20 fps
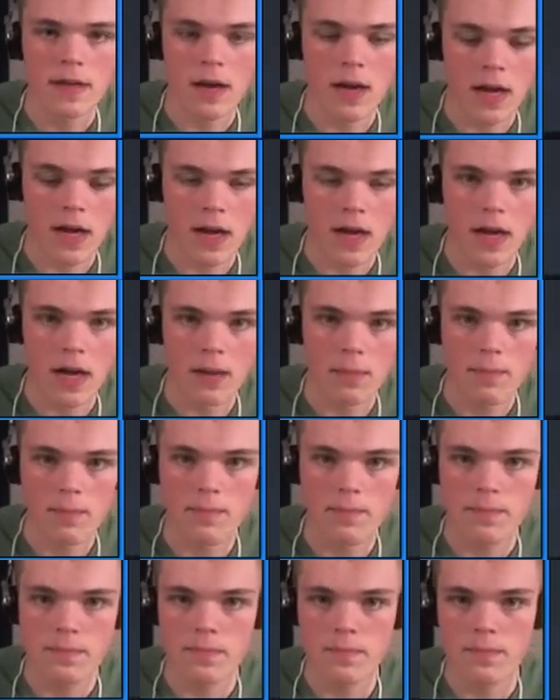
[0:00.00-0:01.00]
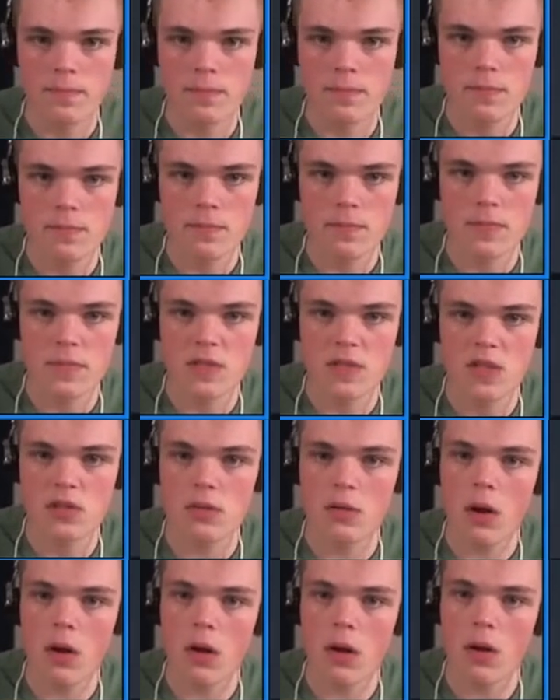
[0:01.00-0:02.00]
uh,
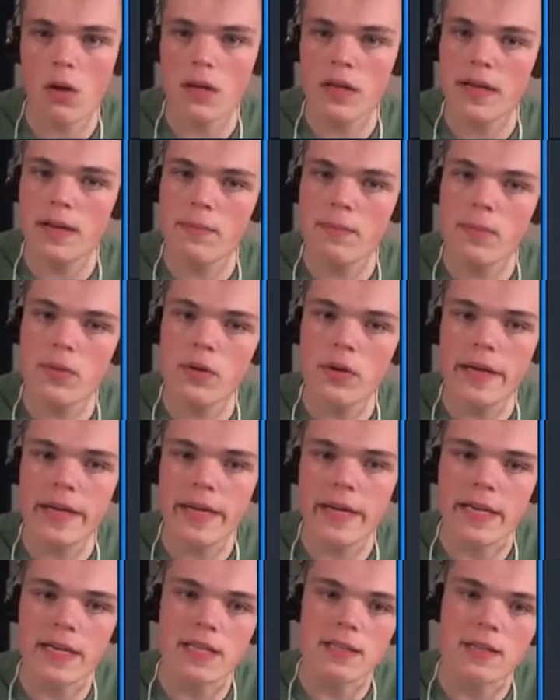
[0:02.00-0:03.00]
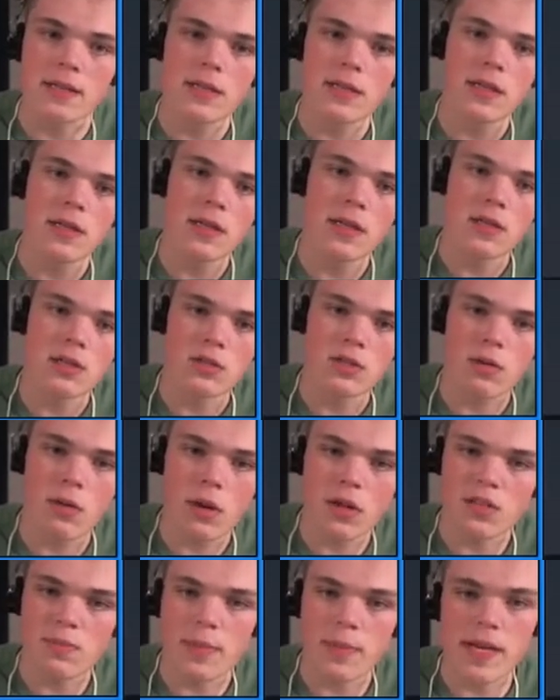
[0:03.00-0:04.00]
to all the employees, to
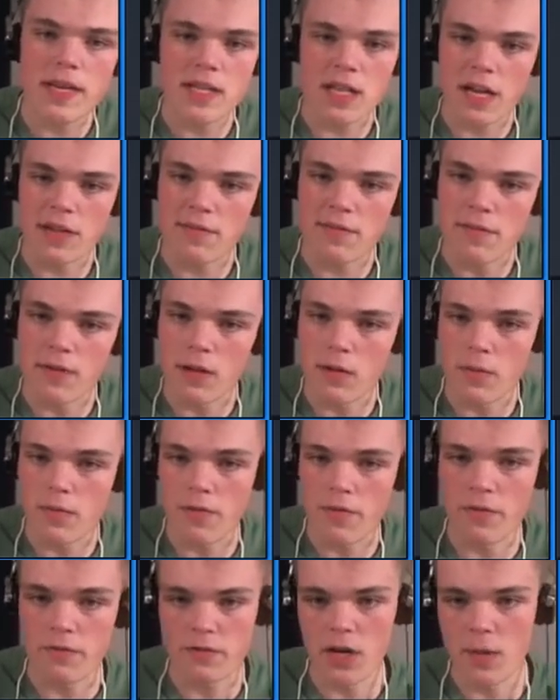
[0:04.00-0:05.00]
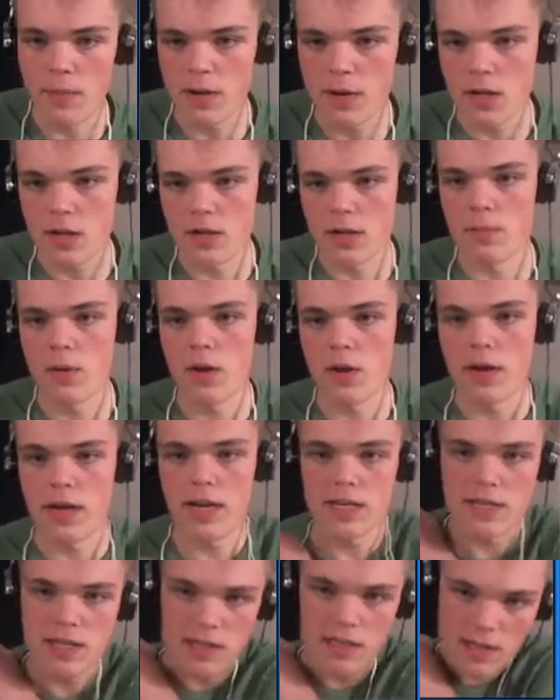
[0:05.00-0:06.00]
all Spaceflight Terminal
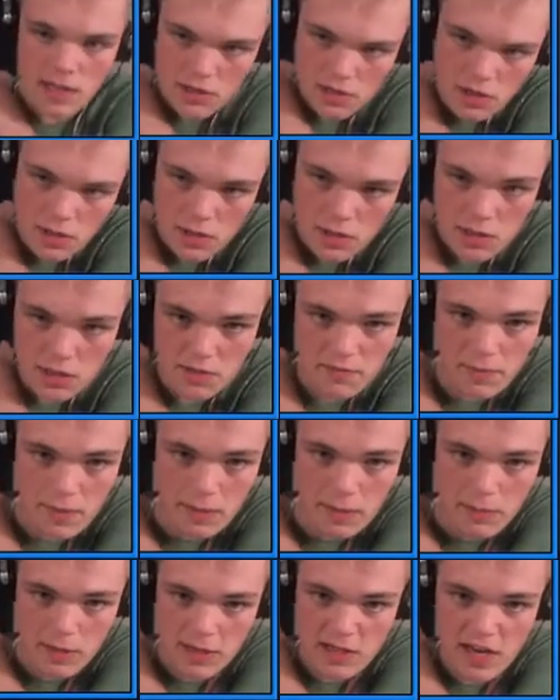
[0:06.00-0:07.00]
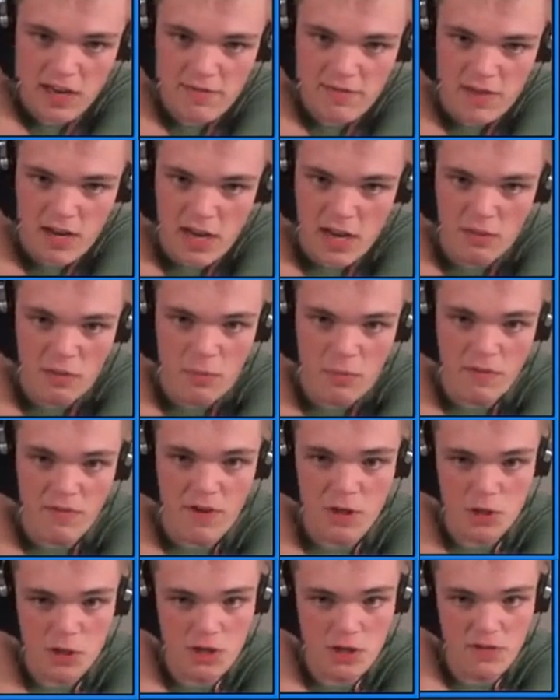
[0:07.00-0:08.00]
employees, in the interest of public safety and the
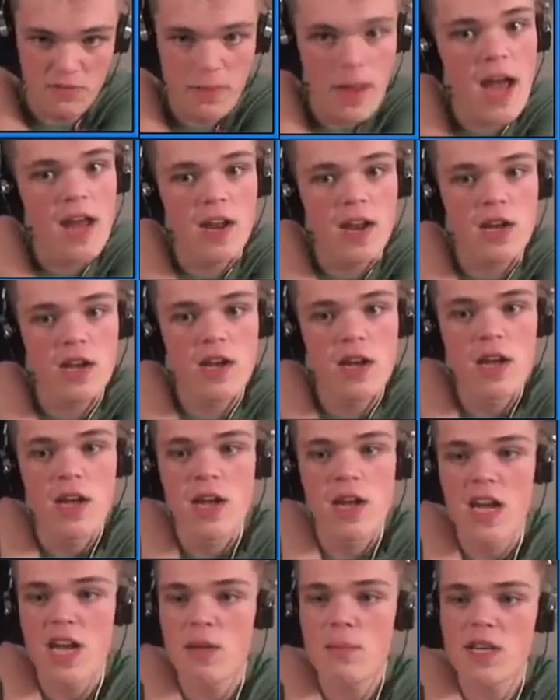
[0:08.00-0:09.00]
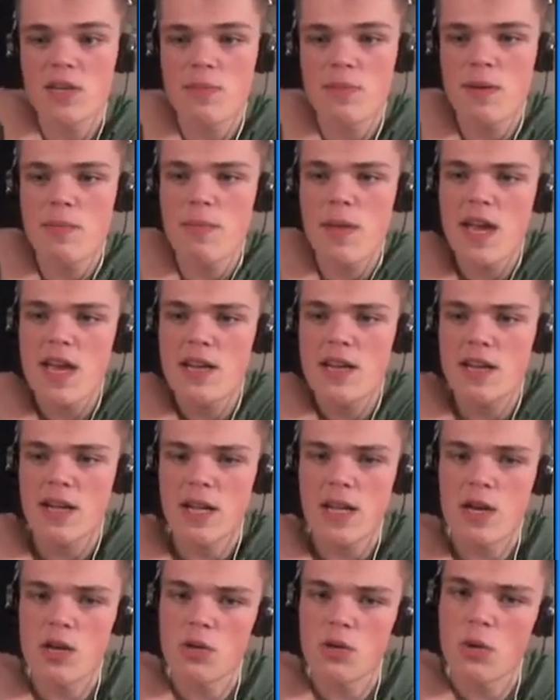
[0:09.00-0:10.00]
prevention of panic, it must be made
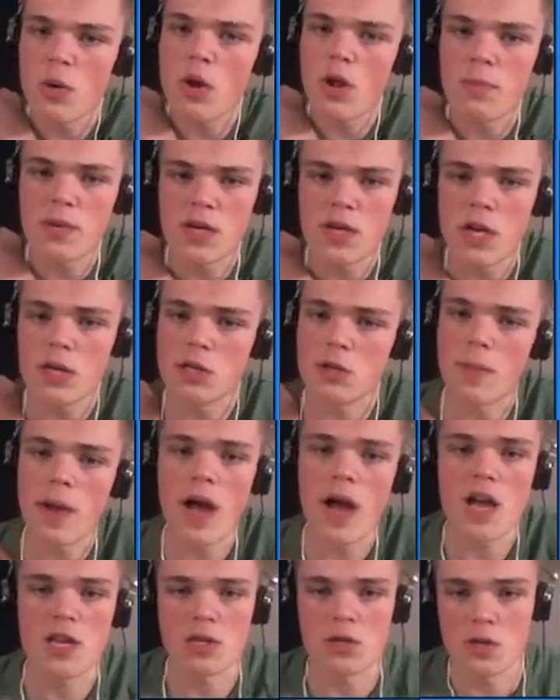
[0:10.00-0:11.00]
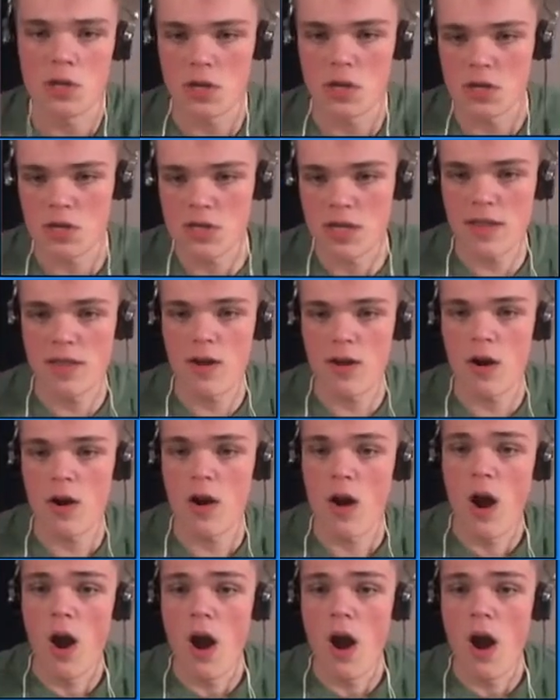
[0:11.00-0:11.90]
clear to all potential passengers that there are